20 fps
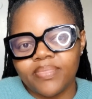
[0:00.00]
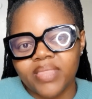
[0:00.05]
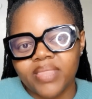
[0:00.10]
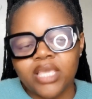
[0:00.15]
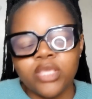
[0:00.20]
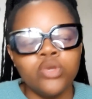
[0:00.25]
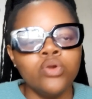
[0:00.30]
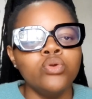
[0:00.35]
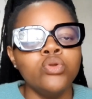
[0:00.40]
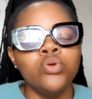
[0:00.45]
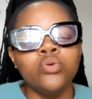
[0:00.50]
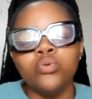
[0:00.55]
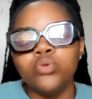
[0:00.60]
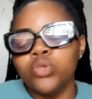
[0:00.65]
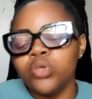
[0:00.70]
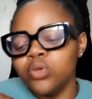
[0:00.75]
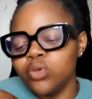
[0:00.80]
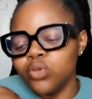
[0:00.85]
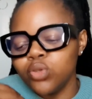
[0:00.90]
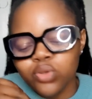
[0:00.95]

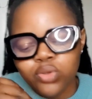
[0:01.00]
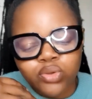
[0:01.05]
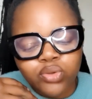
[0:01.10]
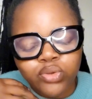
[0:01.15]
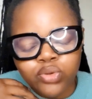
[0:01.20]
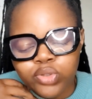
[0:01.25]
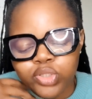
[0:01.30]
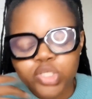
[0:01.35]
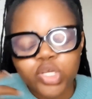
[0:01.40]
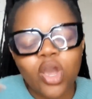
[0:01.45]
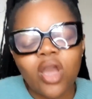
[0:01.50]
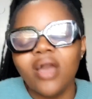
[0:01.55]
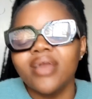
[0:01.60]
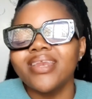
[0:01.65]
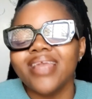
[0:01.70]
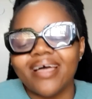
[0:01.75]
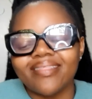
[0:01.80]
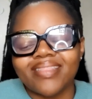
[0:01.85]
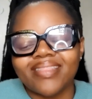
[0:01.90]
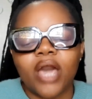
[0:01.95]
You
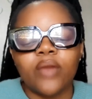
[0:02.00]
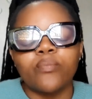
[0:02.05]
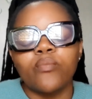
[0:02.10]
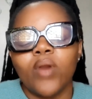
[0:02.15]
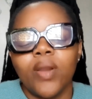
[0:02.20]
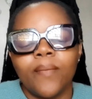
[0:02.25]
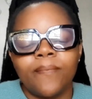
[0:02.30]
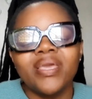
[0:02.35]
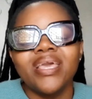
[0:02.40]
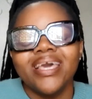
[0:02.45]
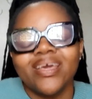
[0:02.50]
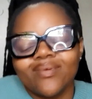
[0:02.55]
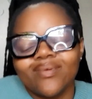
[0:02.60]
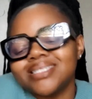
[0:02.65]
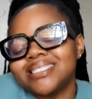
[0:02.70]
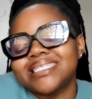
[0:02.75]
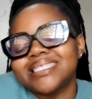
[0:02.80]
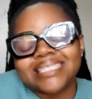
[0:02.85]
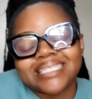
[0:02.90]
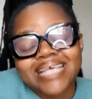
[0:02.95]
turned out that way. It
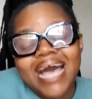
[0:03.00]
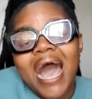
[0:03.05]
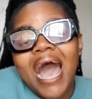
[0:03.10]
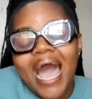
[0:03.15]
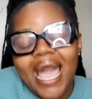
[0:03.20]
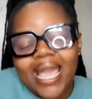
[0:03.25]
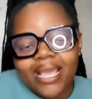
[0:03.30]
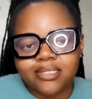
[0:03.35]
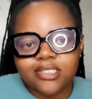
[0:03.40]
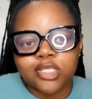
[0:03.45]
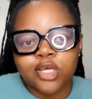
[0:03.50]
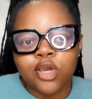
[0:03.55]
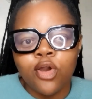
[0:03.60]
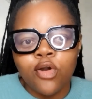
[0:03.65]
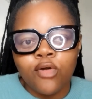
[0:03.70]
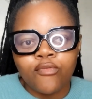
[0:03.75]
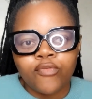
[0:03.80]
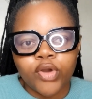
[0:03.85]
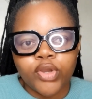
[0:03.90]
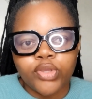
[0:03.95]
was designed
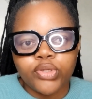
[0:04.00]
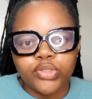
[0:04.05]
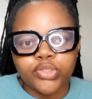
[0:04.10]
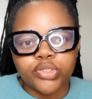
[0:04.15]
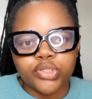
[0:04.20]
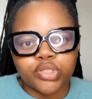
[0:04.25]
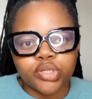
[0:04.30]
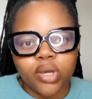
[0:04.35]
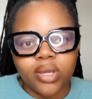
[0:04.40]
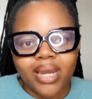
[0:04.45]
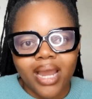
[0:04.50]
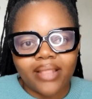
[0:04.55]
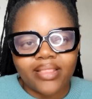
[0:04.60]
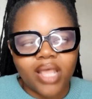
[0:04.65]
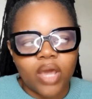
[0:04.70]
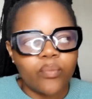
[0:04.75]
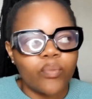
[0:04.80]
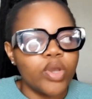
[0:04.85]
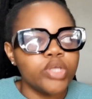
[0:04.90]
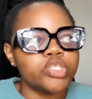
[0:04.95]
for you to turn
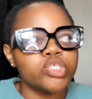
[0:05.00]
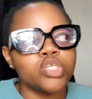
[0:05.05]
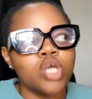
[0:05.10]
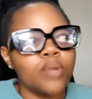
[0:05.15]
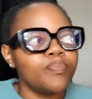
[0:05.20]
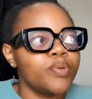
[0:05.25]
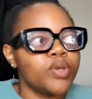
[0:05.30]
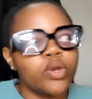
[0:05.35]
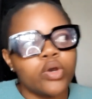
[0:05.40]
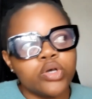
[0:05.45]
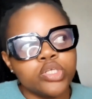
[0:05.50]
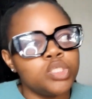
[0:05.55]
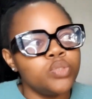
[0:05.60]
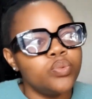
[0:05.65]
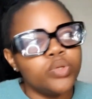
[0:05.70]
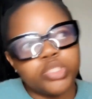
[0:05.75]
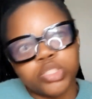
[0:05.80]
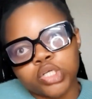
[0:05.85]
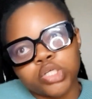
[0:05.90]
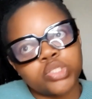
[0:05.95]
out that way. It's not because
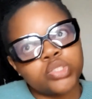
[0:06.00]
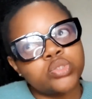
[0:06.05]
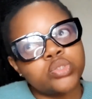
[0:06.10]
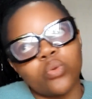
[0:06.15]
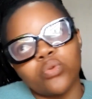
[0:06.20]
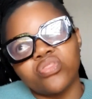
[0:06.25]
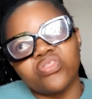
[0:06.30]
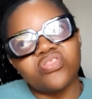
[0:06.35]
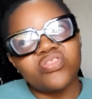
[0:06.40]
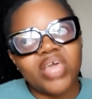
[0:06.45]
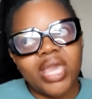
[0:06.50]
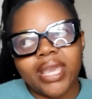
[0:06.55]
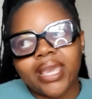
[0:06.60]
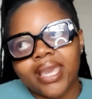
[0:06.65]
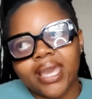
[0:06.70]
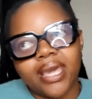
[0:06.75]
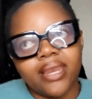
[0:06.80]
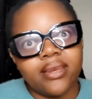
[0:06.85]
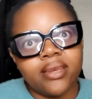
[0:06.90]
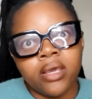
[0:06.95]
you were just so
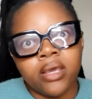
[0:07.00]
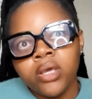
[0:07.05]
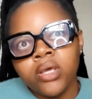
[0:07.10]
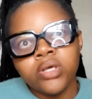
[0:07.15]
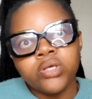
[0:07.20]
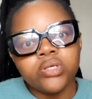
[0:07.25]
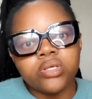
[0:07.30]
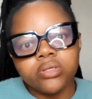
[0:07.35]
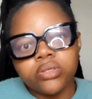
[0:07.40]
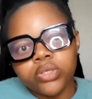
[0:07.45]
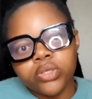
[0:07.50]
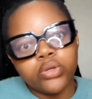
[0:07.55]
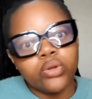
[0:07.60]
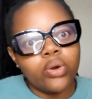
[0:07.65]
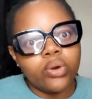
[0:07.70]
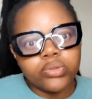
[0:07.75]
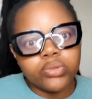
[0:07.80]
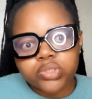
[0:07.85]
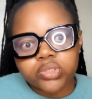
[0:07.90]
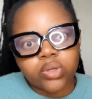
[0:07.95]
thick and
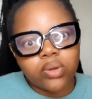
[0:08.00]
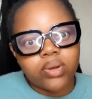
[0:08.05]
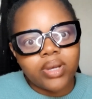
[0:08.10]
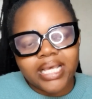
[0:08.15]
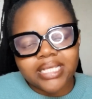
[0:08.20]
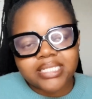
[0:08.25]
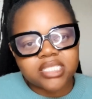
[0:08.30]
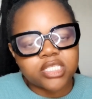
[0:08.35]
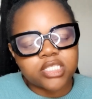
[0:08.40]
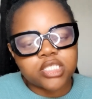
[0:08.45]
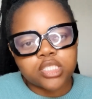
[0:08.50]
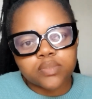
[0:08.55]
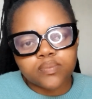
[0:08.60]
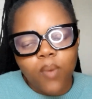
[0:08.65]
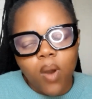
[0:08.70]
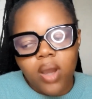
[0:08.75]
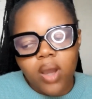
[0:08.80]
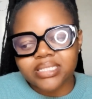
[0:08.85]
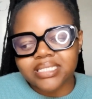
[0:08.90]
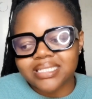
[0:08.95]
so less than
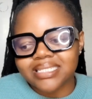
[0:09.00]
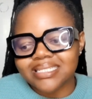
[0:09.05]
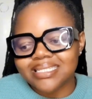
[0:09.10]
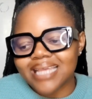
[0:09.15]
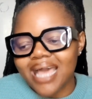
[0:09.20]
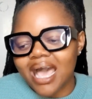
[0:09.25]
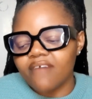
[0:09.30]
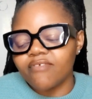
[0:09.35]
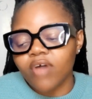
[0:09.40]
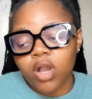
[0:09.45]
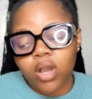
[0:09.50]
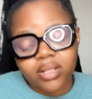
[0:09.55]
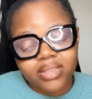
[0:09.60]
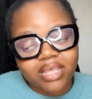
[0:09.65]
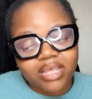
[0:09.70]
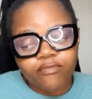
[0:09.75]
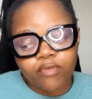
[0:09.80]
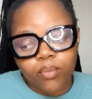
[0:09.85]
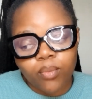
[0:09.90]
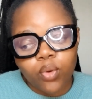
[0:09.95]
smart and stuff. I
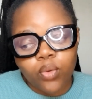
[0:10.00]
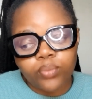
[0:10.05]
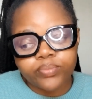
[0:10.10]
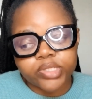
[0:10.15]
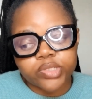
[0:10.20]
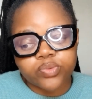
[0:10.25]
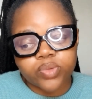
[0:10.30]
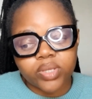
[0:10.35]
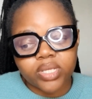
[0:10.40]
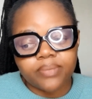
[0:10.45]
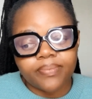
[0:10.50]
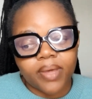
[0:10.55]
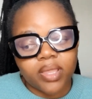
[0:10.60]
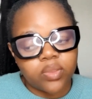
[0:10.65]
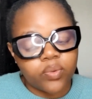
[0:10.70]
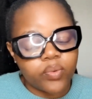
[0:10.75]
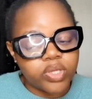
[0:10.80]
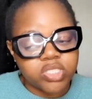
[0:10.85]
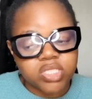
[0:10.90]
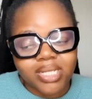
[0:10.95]
got that from old Miss Wendy,
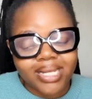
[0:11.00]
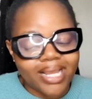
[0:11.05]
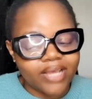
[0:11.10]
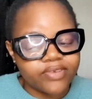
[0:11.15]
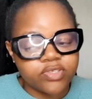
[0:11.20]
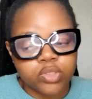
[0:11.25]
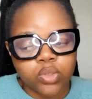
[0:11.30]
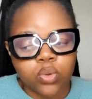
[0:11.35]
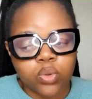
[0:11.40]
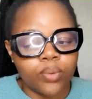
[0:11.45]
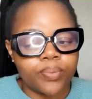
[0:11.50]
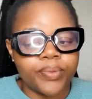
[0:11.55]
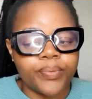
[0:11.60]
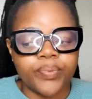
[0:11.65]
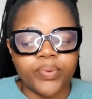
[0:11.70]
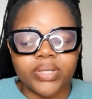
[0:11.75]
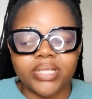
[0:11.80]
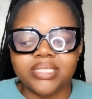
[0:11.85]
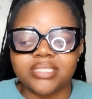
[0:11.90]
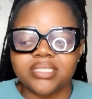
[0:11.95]
by the way. She loves to call
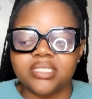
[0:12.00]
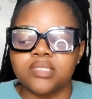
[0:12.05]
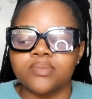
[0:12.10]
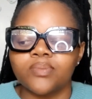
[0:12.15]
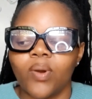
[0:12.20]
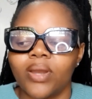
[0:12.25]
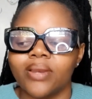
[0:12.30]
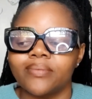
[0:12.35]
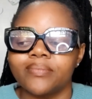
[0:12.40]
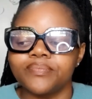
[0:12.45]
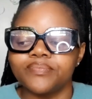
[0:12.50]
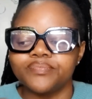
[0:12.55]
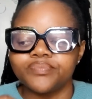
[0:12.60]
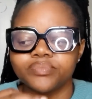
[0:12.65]
people less than smart.